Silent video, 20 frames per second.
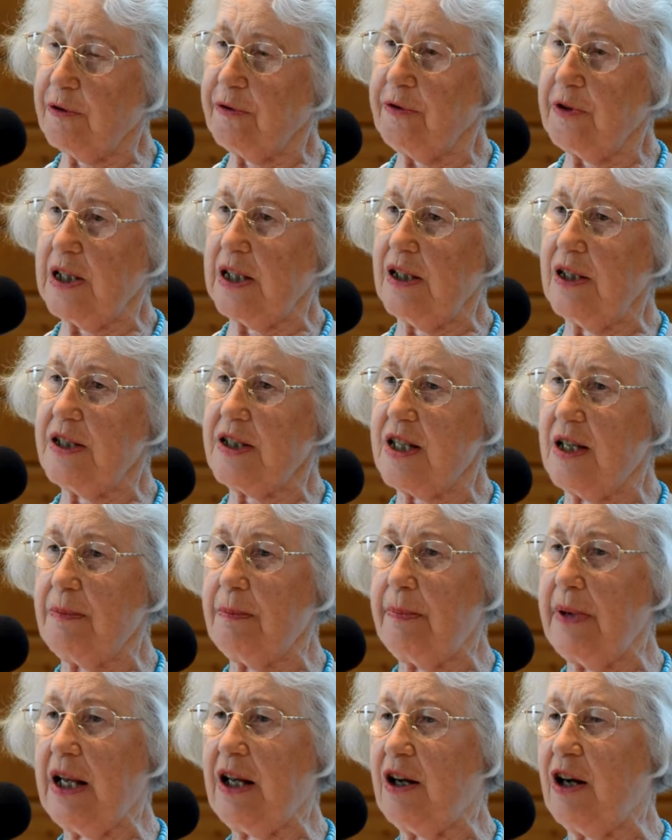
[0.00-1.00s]
fields
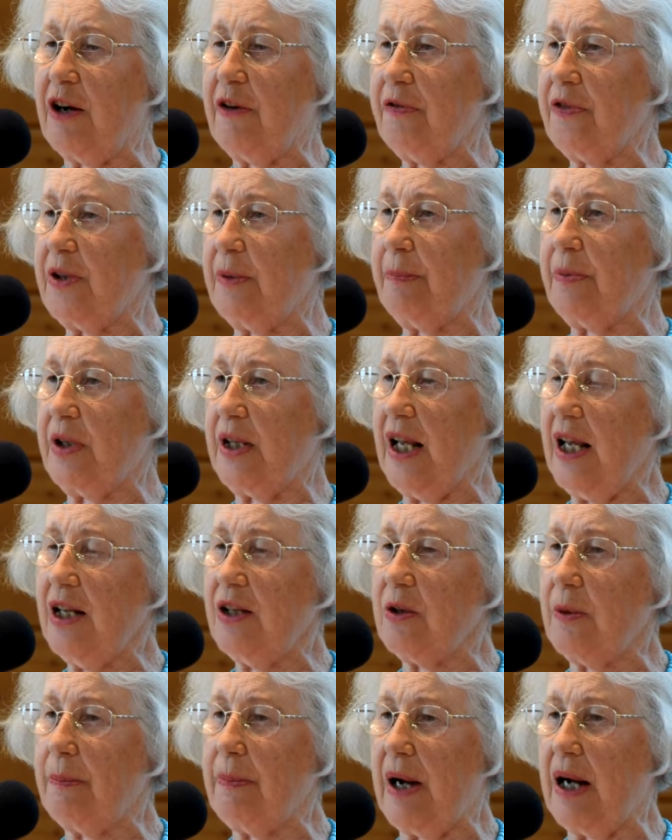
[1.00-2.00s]
and pick up the
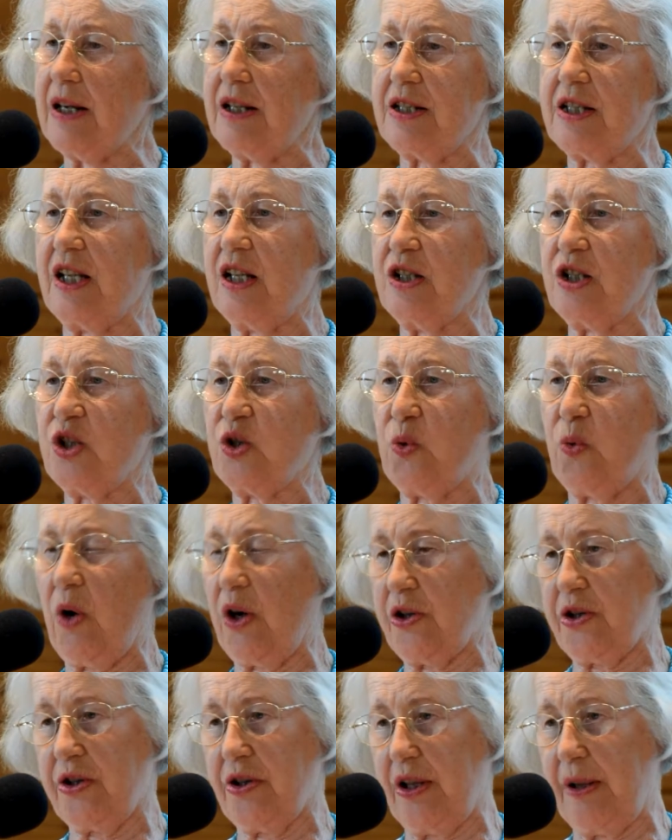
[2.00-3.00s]
potato bugs and
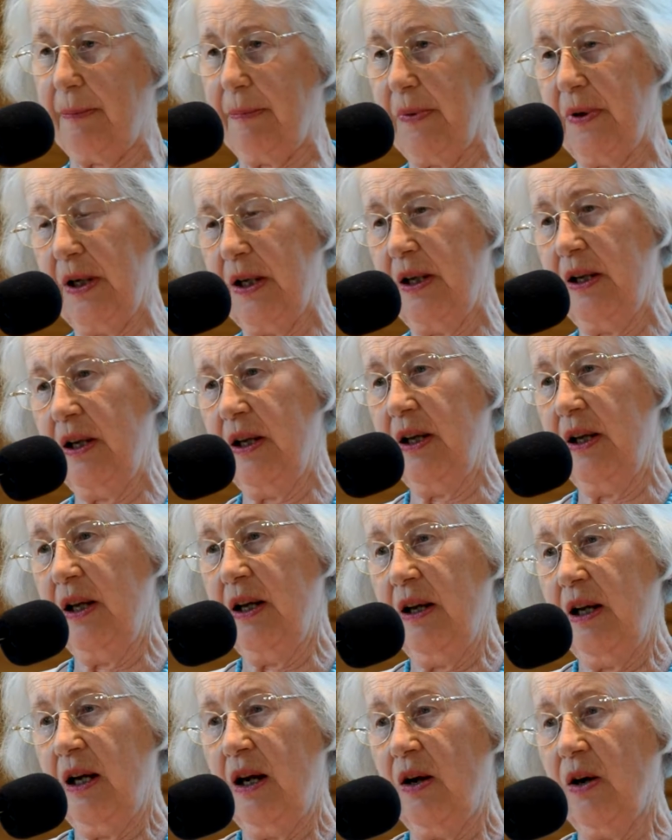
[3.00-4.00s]
squash them.
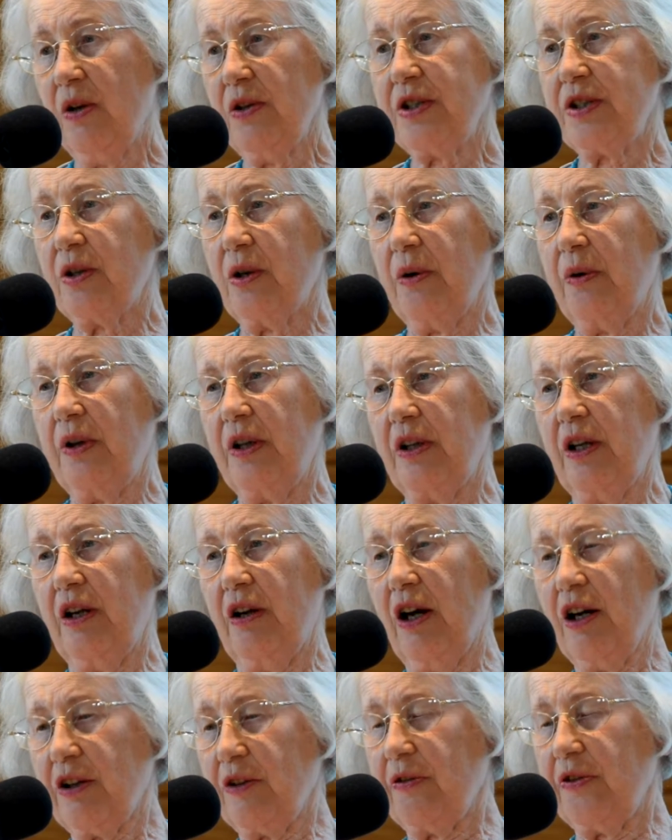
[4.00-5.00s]
Also, a
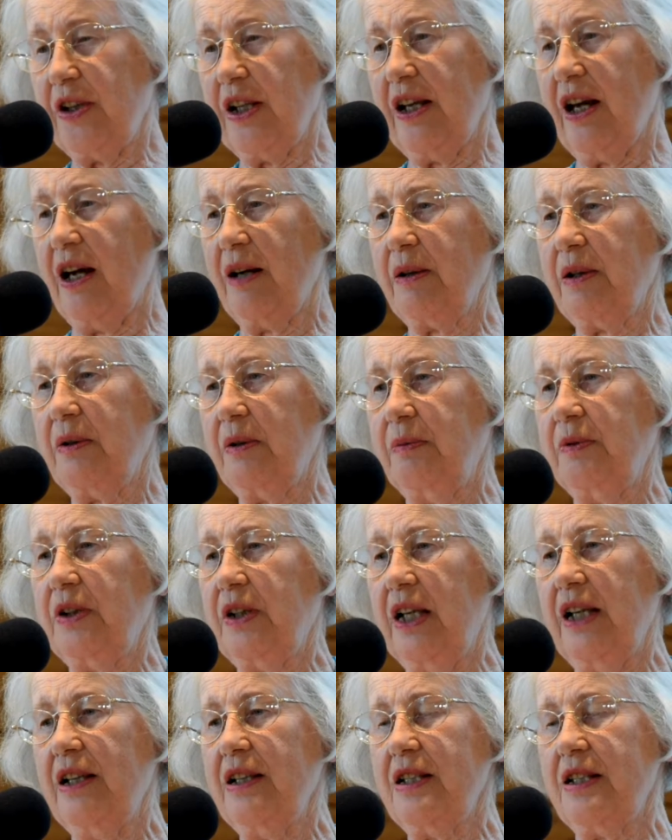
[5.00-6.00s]
lot of the young
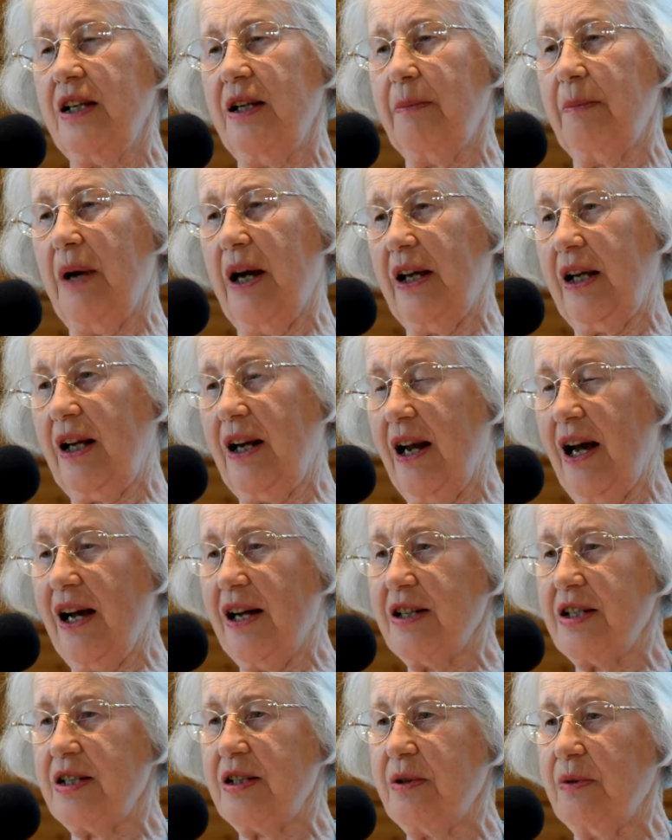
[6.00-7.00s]
kids in my
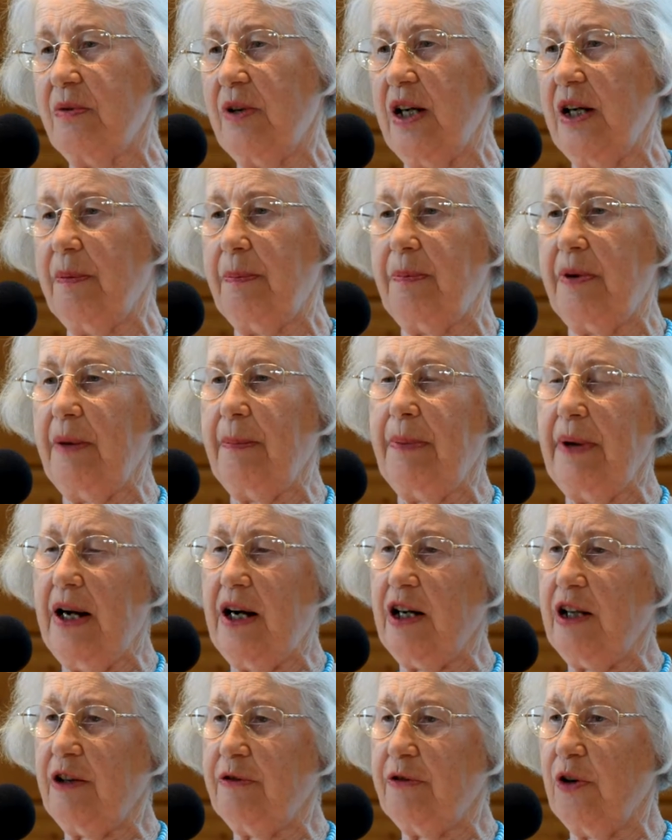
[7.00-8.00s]
class were
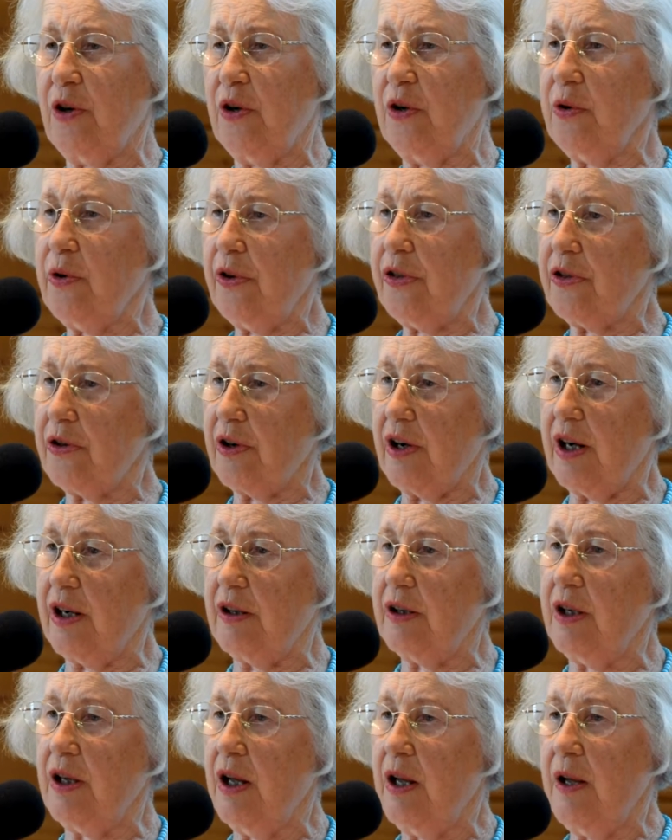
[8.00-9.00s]
preparing for
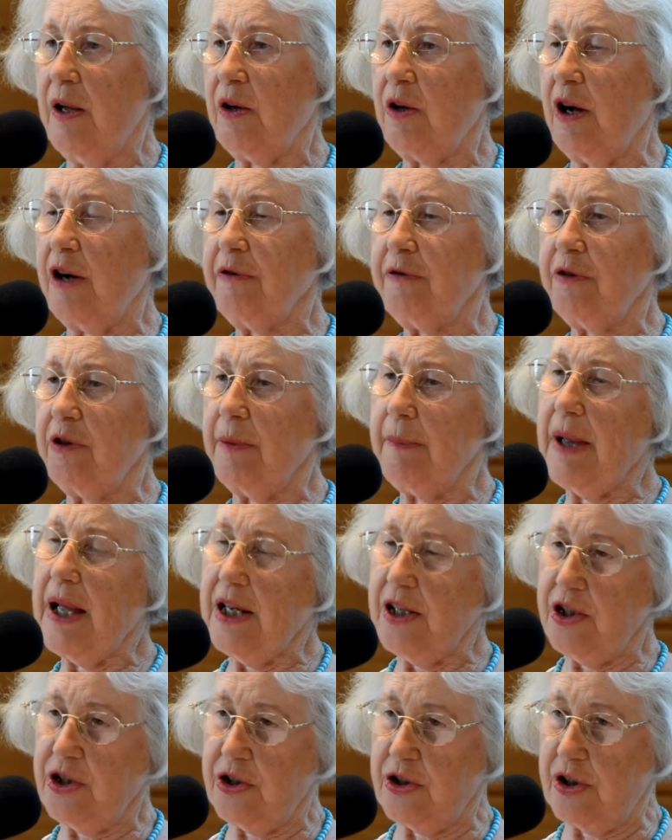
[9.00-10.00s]
Lutheran
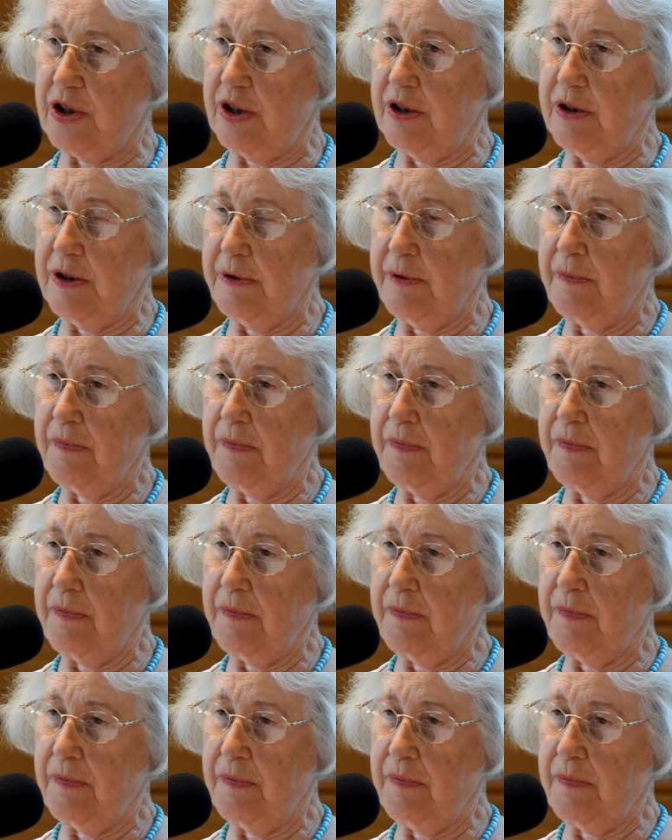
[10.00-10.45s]
confirmation.